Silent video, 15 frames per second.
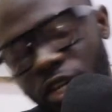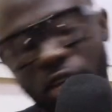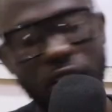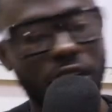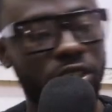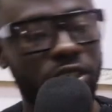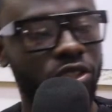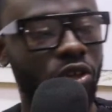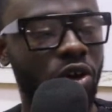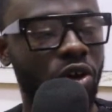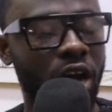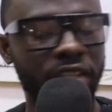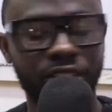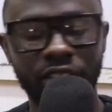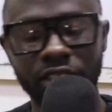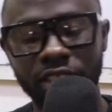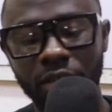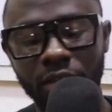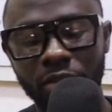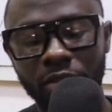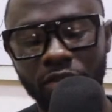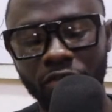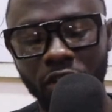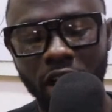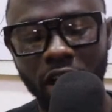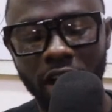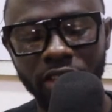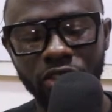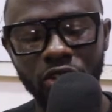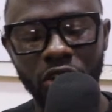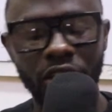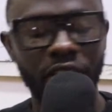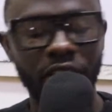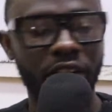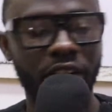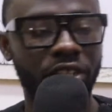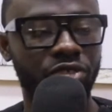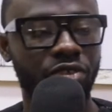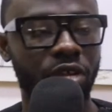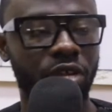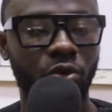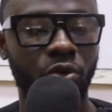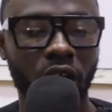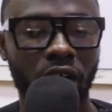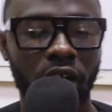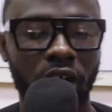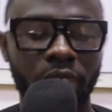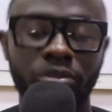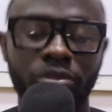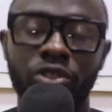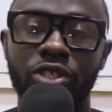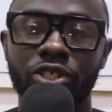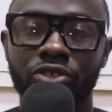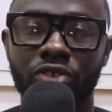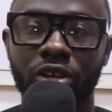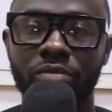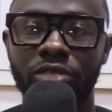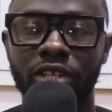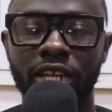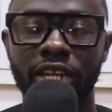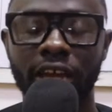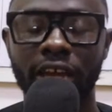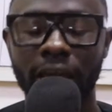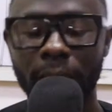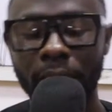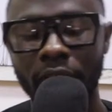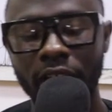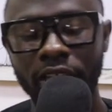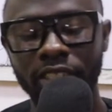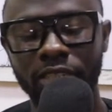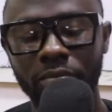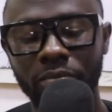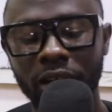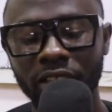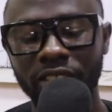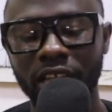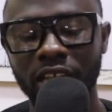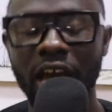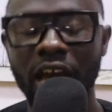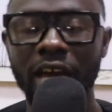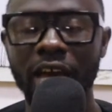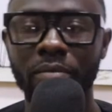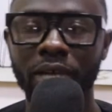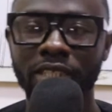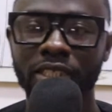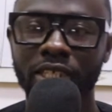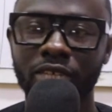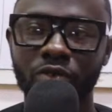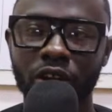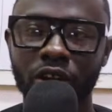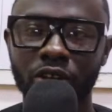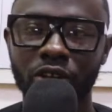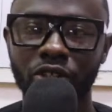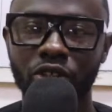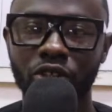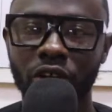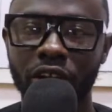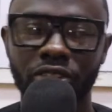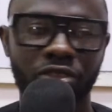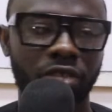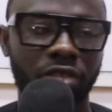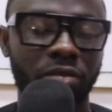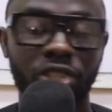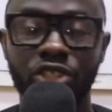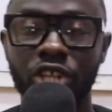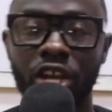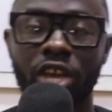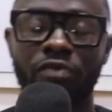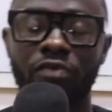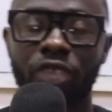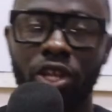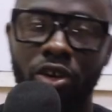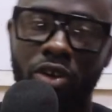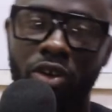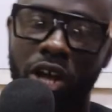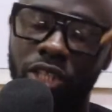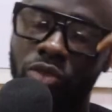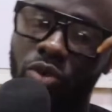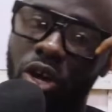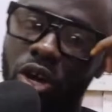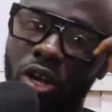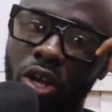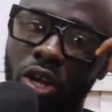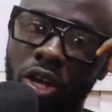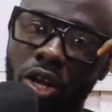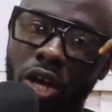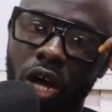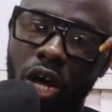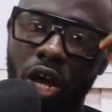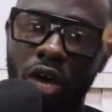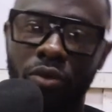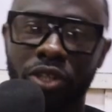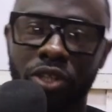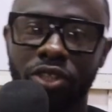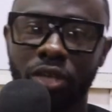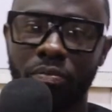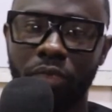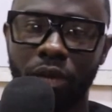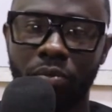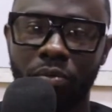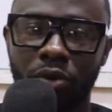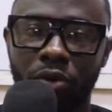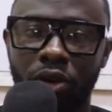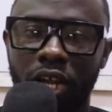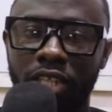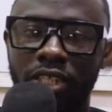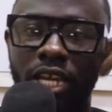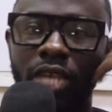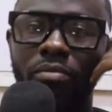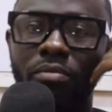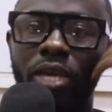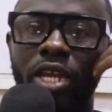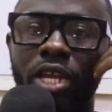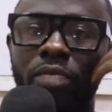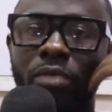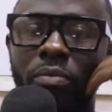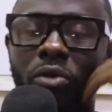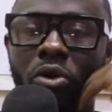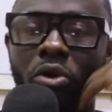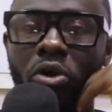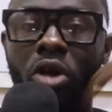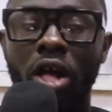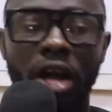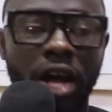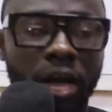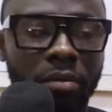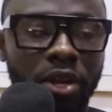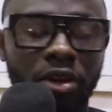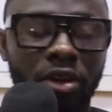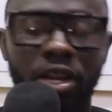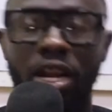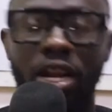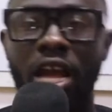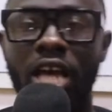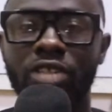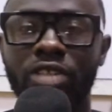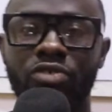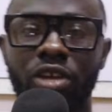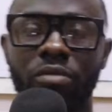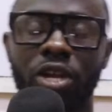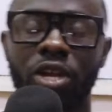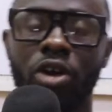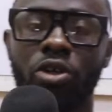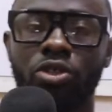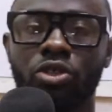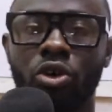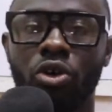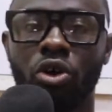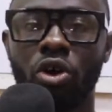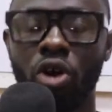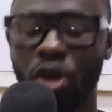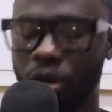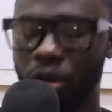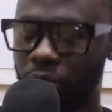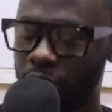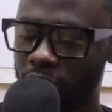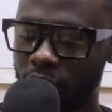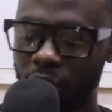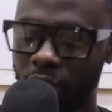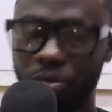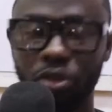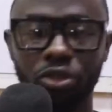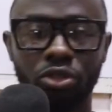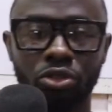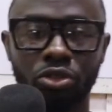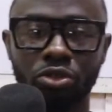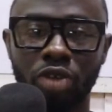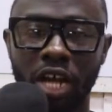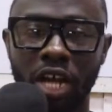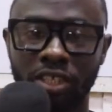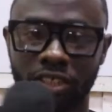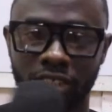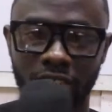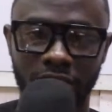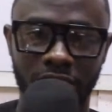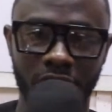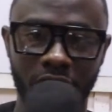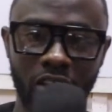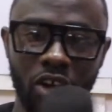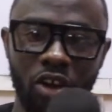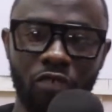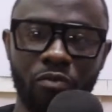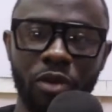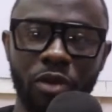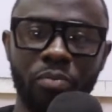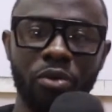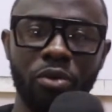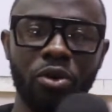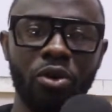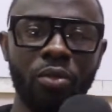So I see some of you guys joining the stream. Welcome to the stream today. Smash the like button when you join the stream and share the video as well uh, with some people. Let's get many people coming on the live stream and also be able to assist a lot of people